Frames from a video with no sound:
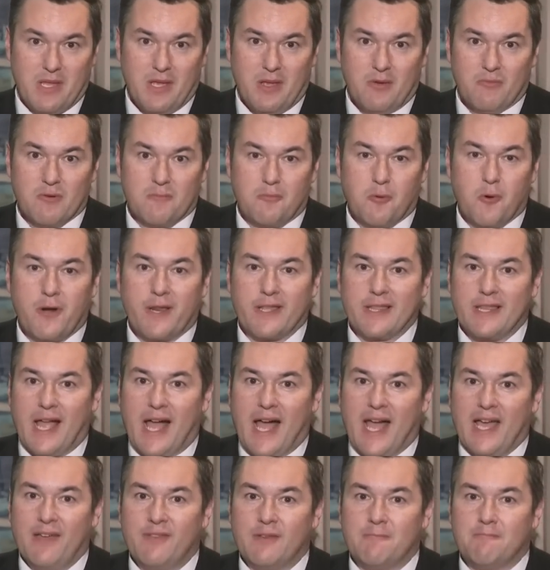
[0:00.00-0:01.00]
Reporting
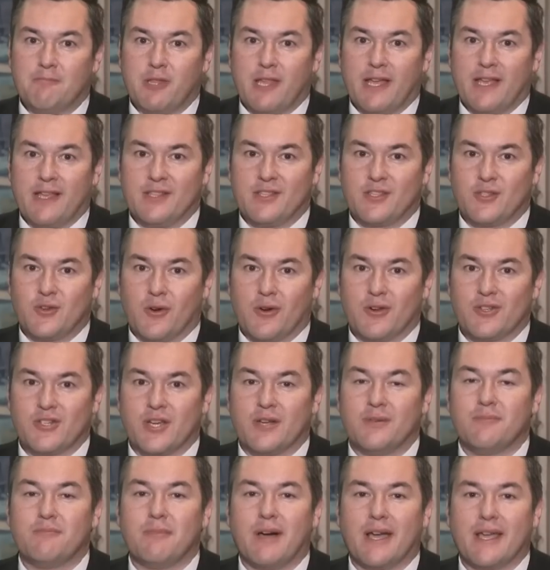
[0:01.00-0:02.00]
live in Plains,
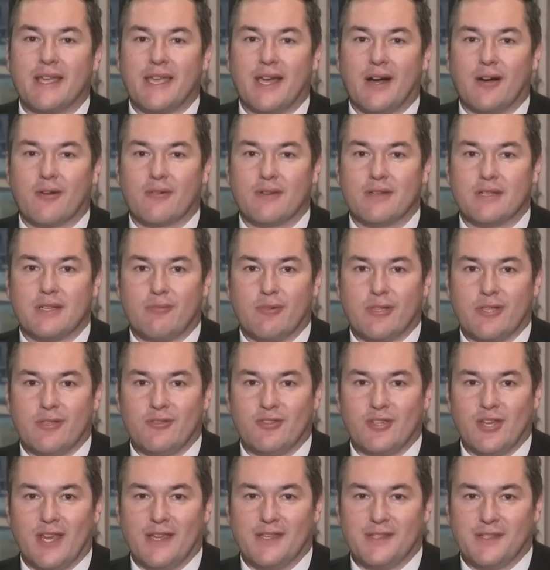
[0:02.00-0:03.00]
Georgia, Mike Hellgren,
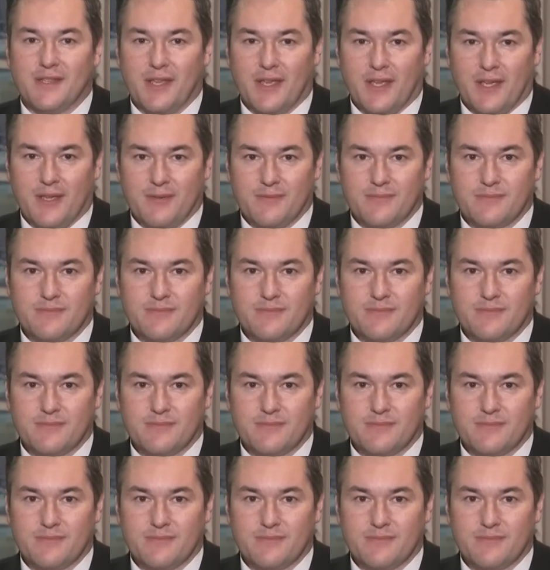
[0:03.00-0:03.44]
WJZ.